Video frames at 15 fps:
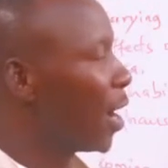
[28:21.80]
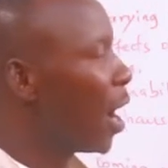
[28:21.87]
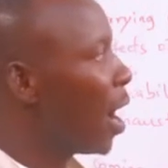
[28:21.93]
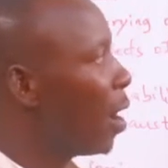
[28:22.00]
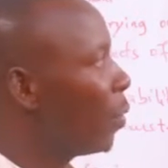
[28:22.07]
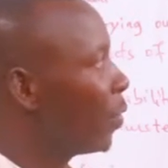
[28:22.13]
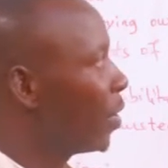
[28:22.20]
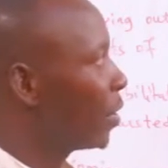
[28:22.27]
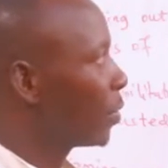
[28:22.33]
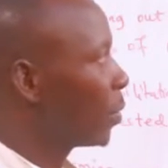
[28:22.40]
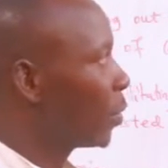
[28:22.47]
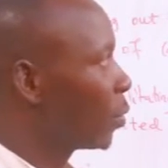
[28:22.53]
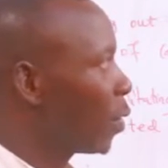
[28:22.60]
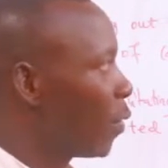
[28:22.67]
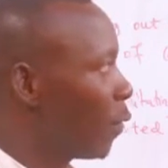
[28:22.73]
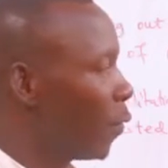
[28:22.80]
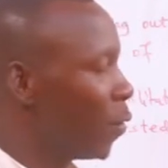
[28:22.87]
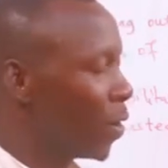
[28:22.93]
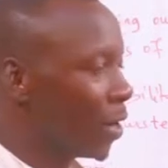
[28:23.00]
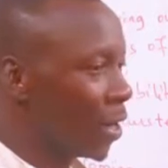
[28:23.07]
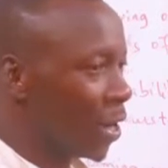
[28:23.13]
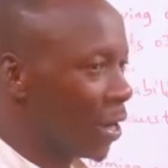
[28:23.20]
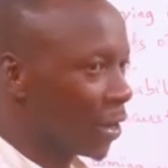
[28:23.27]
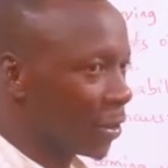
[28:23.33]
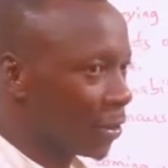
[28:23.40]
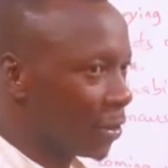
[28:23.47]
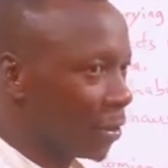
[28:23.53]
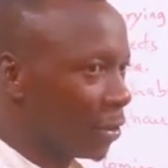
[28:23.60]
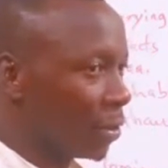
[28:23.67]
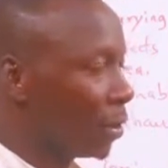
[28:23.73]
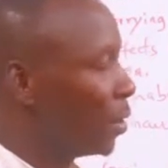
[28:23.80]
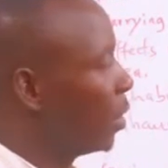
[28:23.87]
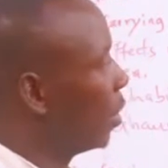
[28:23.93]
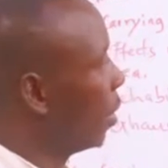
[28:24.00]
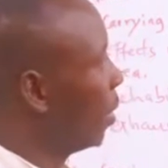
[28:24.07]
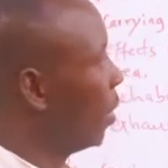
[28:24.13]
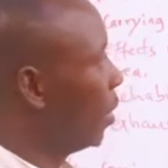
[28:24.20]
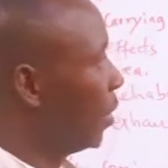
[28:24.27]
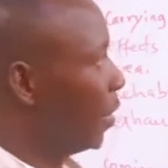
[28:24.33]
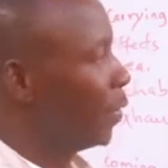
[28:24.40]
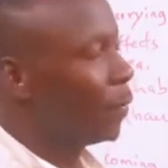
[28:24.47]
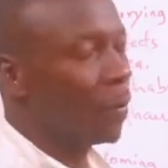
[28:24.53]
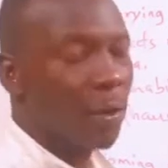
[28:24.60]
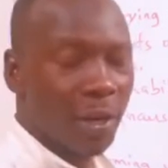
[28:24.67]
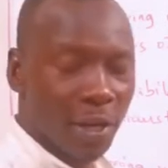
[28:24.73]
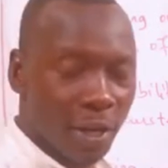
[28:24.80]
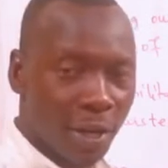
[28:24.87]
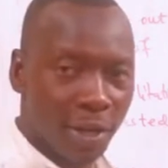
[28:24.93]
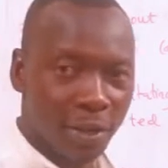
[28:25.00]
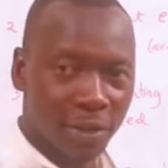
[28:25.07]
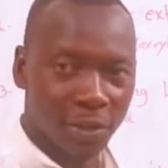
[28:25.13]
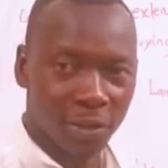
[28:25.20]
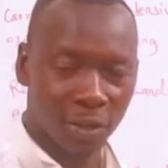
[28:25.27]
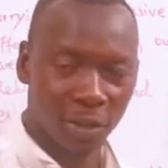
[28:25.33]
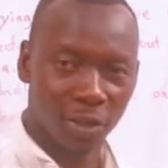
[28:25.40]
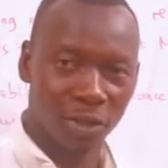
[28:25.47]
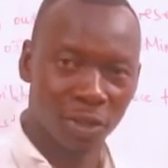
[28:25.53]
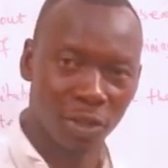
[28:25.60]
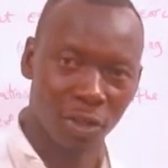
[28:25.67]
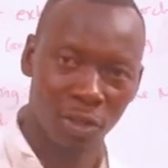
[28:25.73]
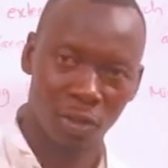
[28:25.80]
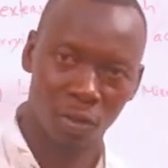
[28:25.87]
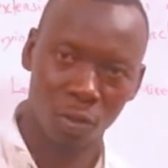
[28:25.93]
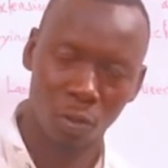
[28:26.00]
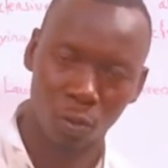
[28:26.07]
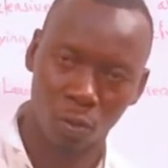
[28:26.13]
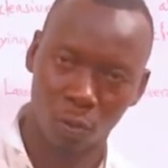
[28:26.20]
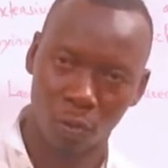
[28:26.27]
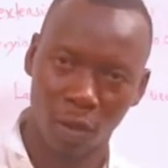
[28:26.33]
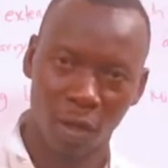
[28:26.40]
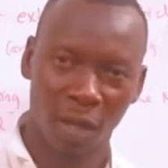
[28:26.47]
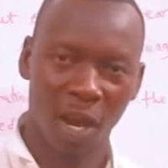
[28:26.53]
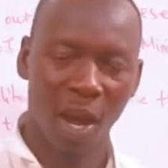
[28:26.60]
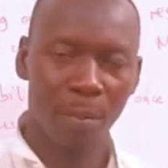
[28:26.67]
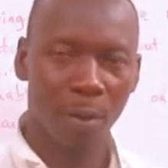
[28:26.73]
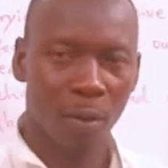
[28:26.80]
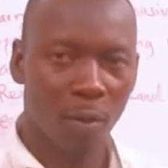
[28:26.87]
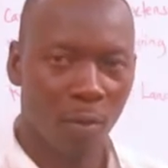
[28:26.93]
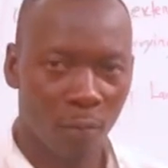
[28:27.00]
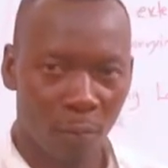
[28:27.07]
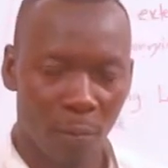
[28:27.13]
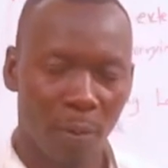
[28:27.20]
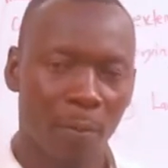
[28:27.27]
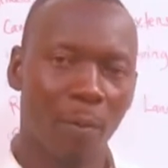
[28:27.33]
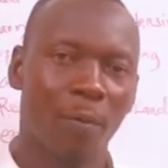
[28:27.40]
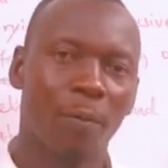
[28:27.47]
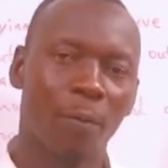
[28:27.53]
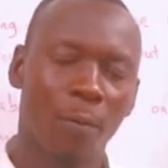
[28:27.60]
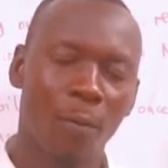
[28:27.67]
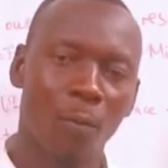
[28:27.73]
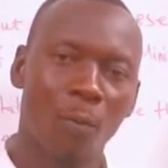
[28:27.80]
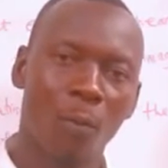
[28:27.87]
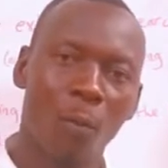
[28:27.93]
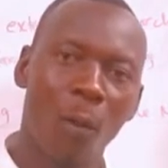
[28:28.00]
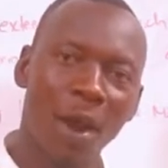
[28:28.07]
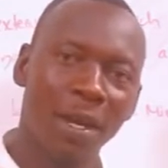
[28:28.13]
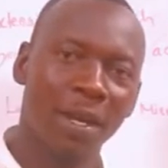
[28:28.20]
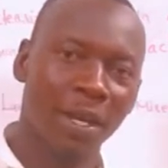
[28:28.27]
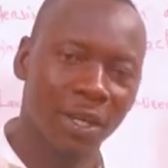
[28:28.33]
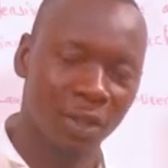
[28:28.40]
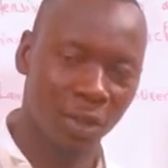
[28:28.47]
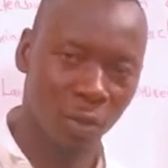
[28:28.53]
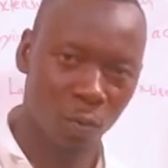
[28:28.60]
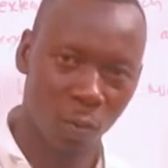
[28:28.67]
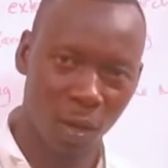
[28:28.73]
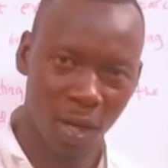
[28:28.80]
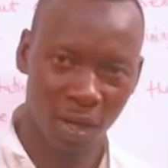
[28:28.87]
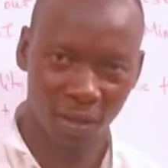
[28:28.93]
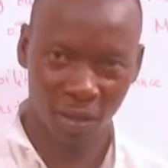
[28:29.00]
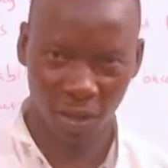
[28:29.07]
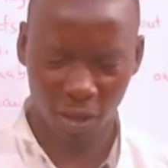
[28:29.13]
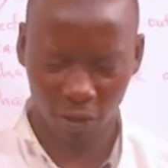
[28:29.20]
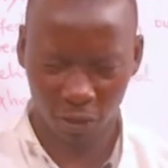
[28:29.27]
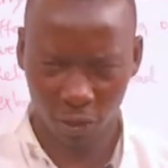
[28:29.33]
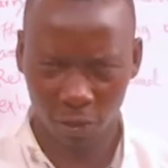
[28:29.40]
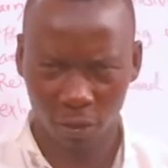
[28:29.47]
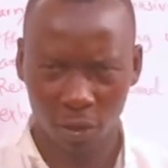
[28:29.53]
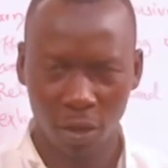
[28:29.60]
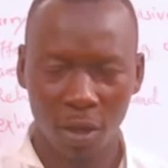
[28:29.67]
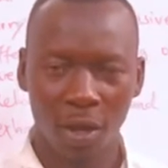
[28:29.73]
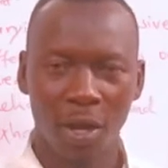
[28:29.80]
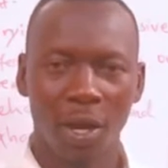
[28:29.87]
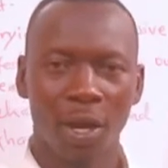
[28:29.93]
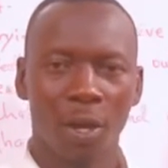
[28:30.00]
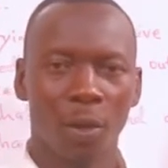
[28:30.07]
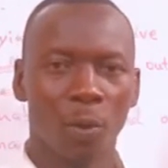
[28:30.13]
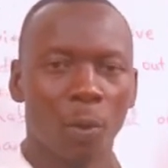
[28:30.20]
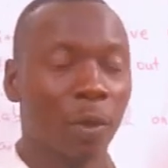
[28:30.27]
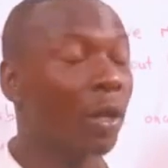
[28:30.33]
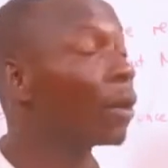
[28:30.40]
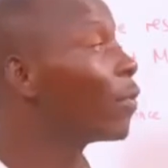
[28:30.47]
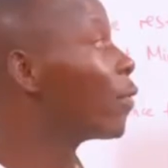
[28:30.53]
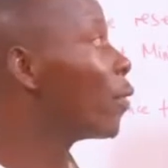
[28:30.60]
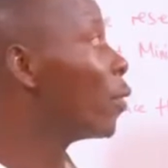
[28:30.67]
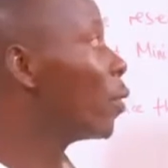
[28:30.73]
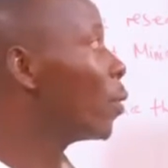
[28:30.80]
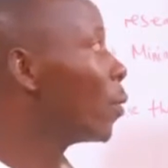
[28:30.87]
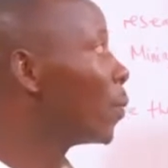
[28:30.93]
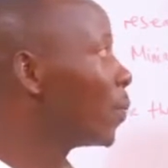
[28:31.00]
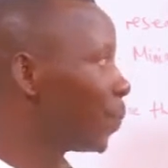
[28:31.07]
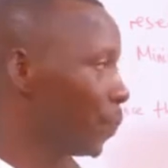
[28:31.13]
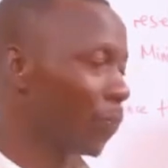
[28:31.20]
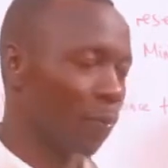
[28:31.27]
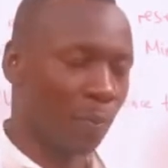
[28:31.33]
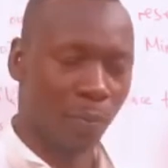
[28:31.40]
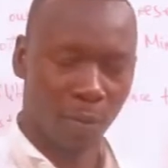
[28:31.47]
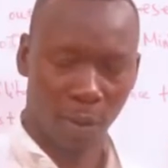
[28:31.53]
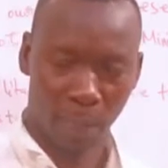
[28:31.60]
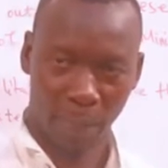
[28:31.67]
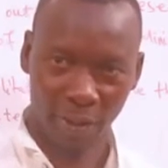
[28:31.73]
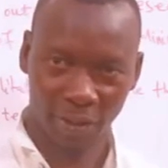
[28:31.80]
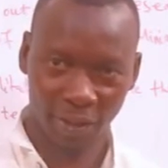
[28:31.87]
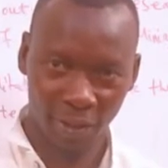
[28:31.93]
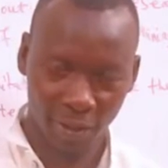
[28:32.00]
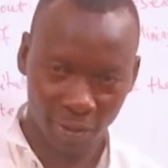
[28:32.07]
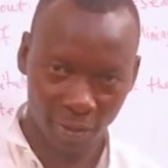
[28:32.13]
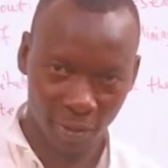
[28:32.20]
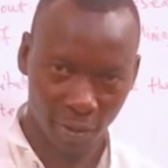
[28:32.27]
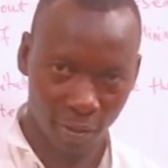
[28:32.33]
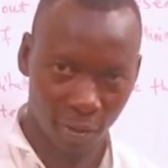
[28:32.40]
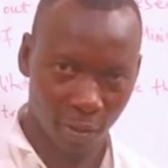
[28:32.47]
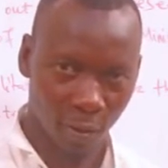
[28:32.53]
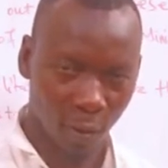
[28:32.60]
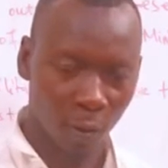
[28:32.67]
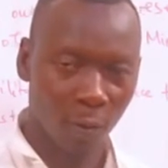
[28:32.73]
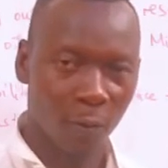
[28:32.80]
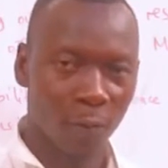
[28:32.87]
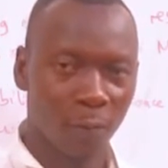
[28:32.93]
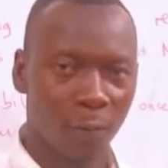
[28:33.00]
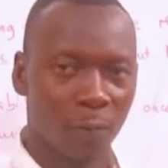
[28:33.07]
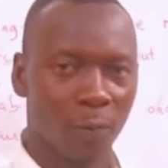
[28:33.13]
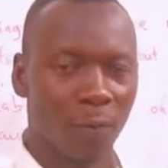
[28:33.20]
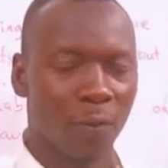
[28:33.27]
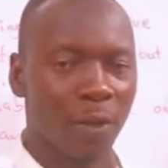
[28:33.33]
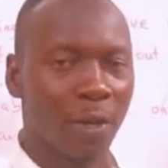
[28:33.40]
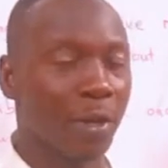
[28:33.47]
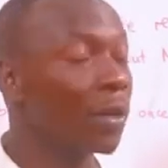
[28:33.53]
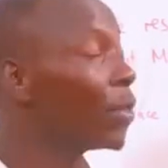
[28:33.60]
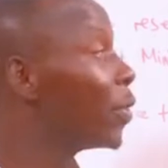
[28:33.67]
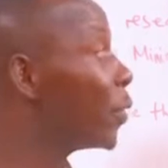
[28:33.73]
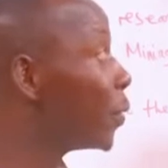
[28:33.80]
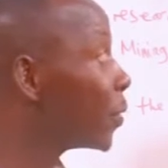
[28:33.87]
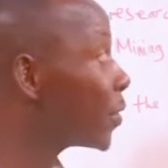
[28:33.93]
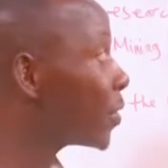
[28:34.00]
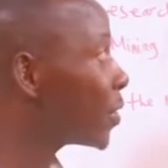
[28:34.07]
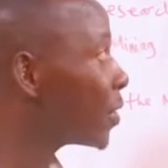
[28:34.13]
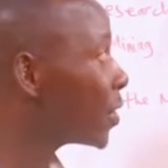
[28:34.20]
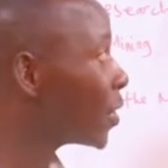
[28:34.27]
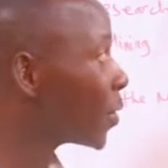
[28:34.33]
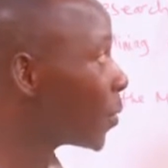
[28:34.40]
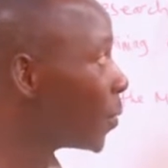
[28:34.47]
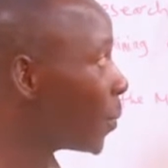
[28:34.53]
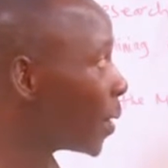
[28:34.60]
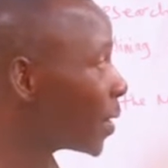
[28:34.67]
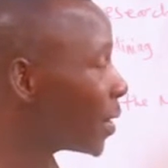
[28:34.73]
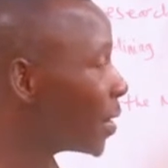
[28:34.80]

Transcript: How the source of foreign exchange? The foreign exchange is due to the coming of people from one nation to another nation, looking for purchasing of those raw